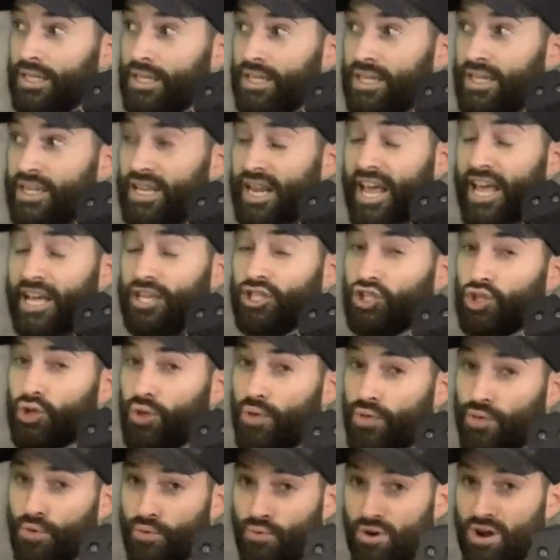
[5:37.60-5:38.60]
an
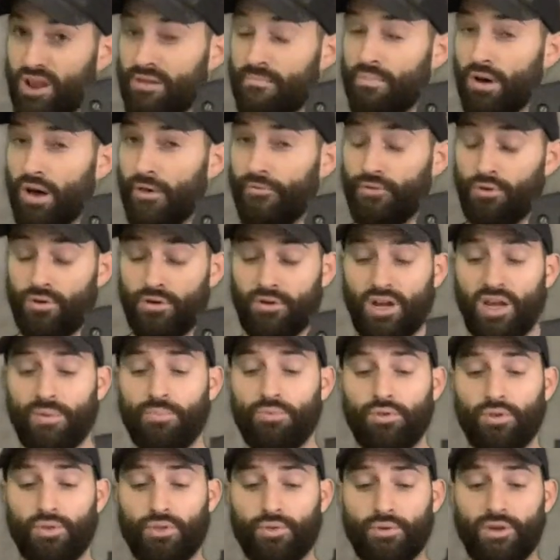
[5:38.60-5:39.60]
H3 buffer. I
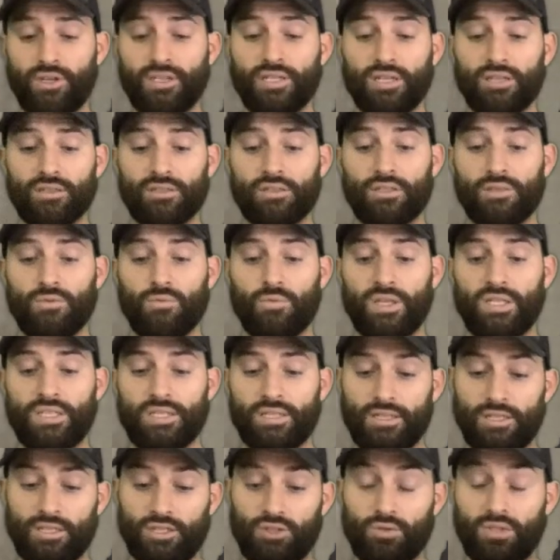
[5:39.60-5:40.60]
put three tungsten weights
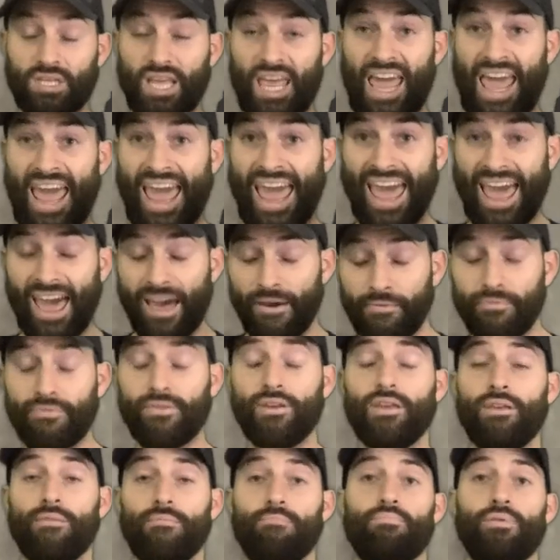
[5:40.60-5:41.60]
in it. So it's a
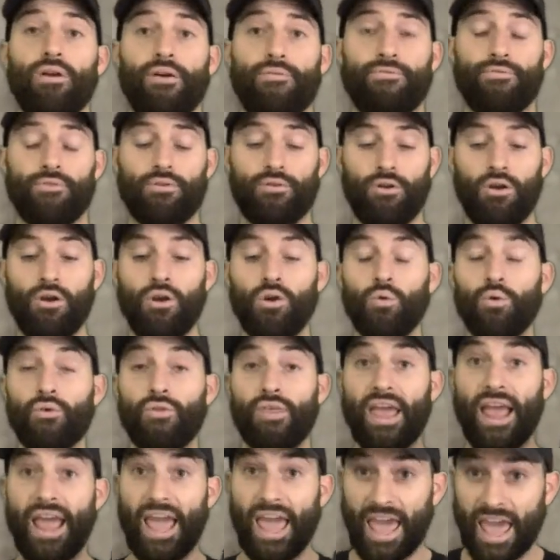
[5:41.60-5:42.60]
heavy buffer
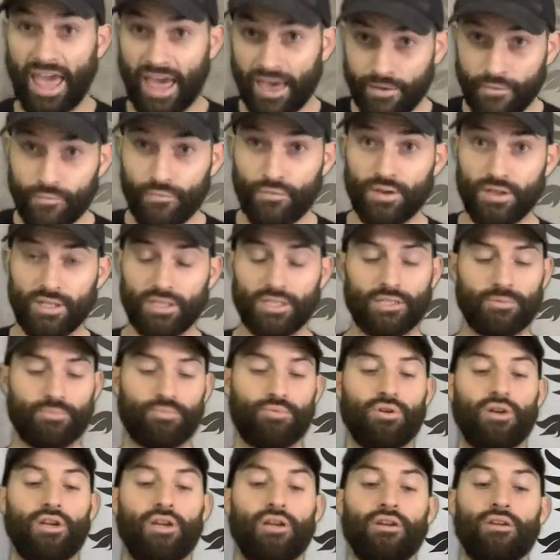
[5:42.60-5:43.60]
with a heavy
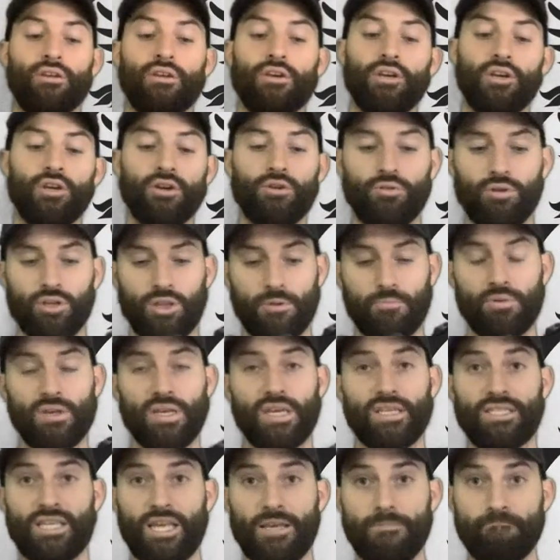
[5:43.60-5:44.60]
spring with
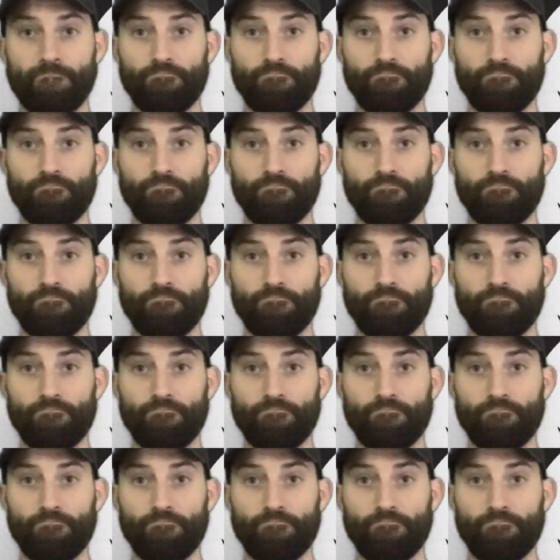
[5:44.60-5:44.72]
a PSA